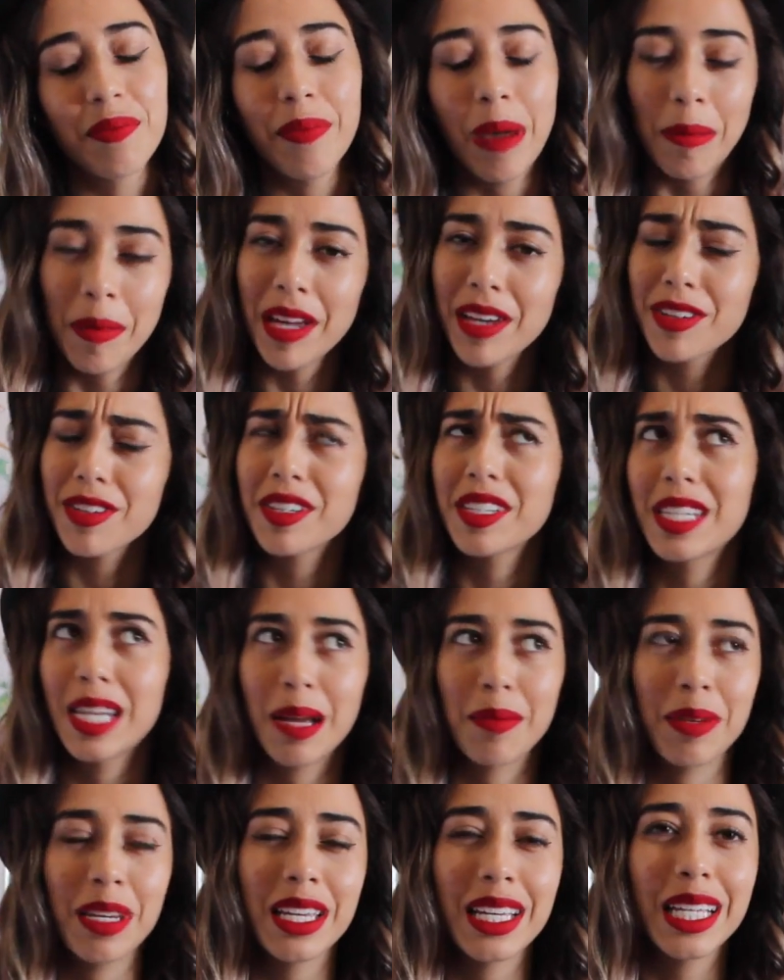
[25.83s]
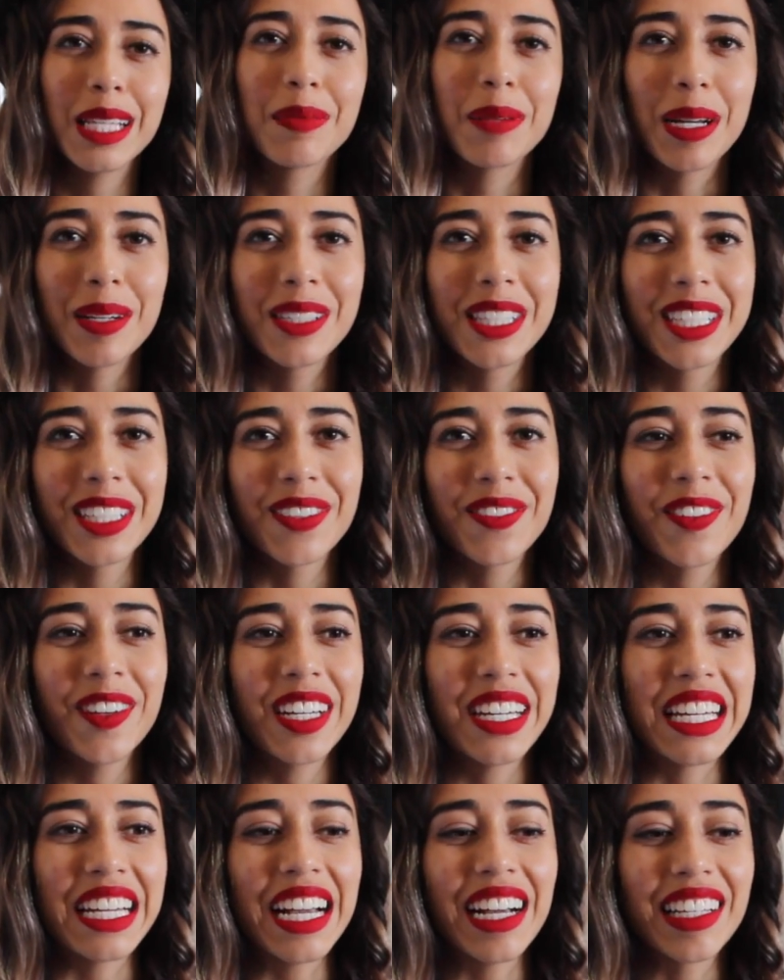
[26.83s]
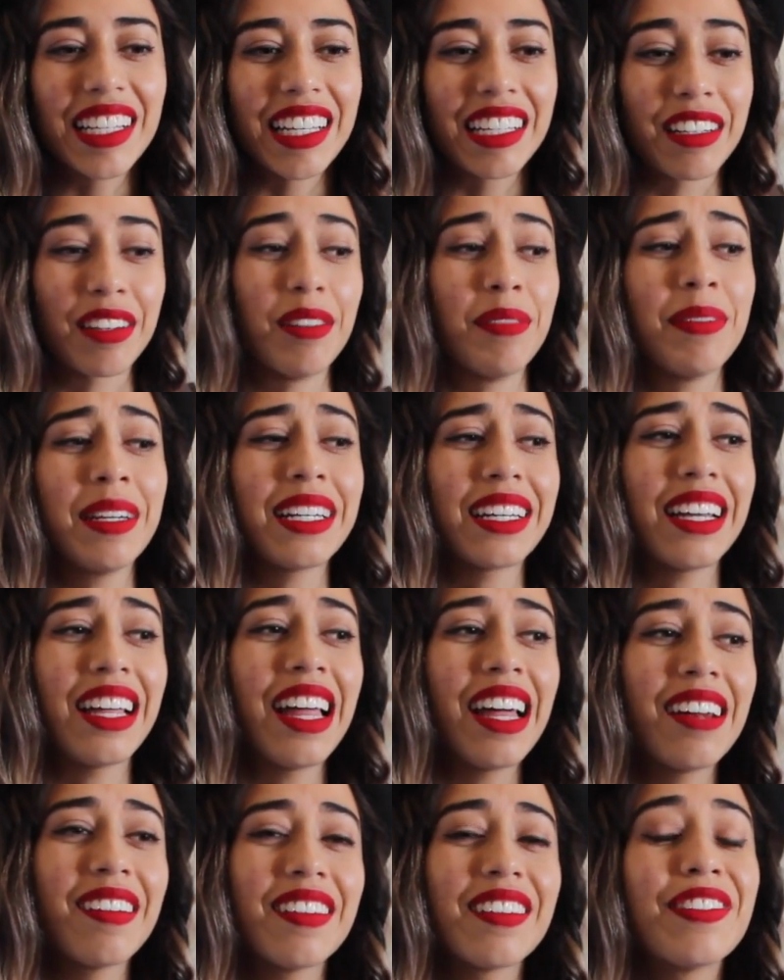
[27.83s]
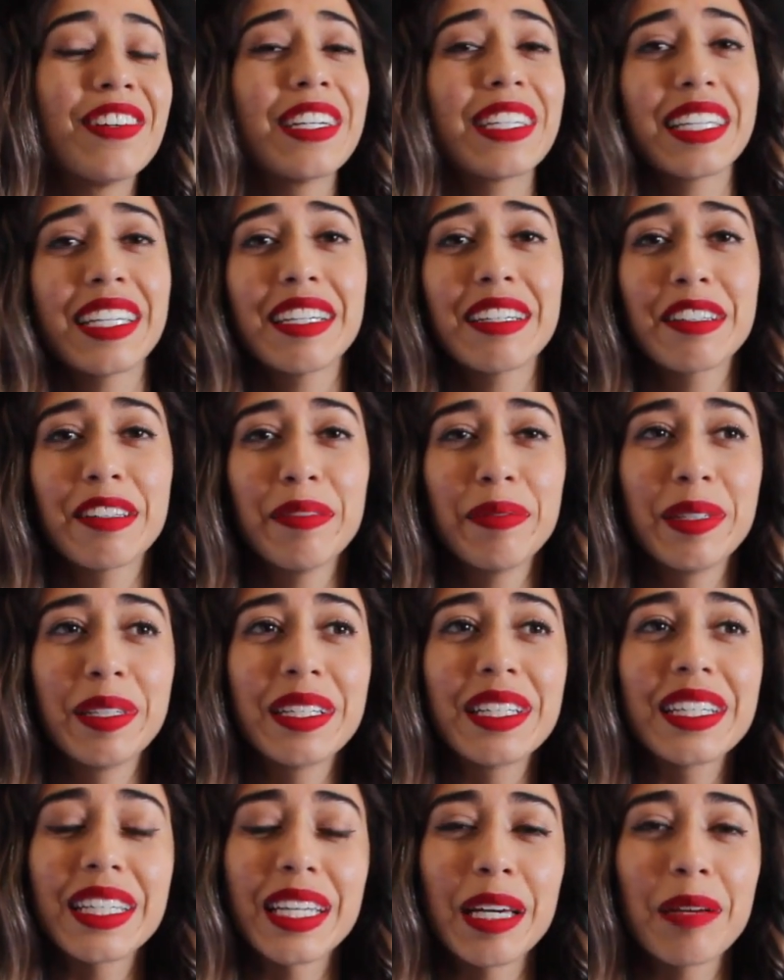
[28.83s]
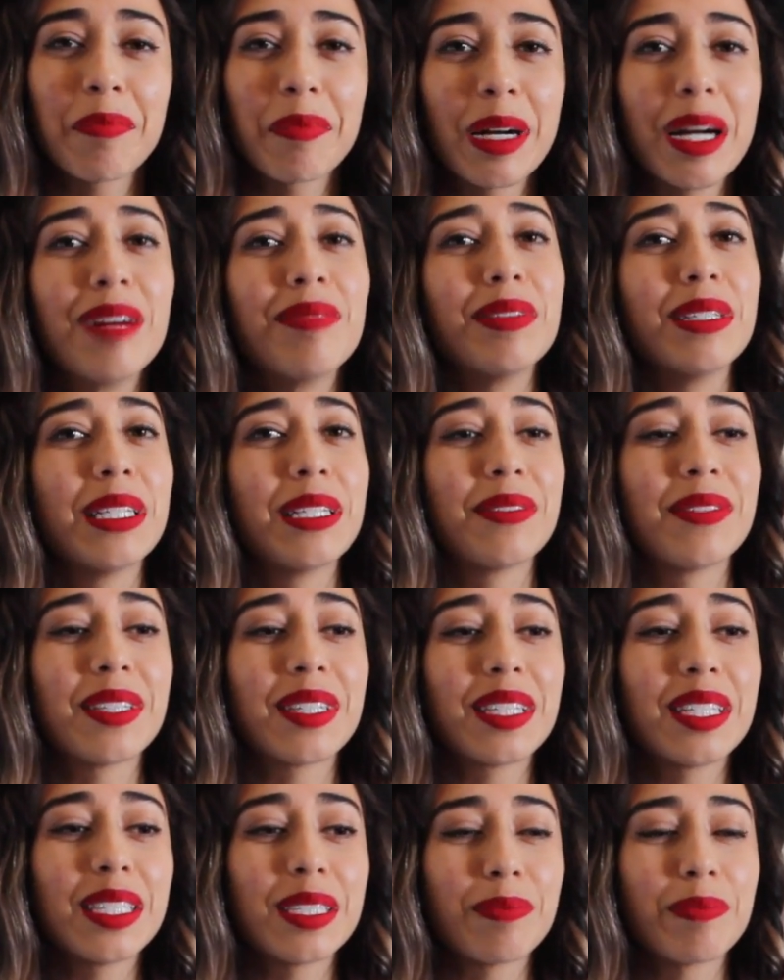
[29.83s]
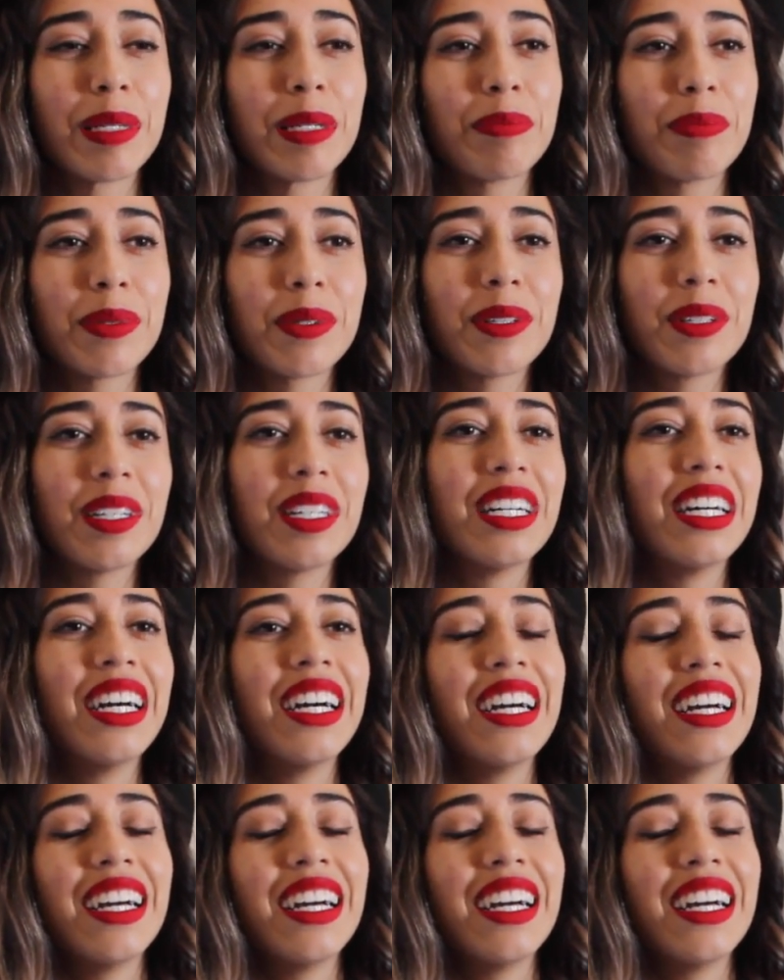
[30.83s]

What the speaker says: My major is Japanese, but I was still freaking out like, oh my god, what if I can't communicate properly with these people?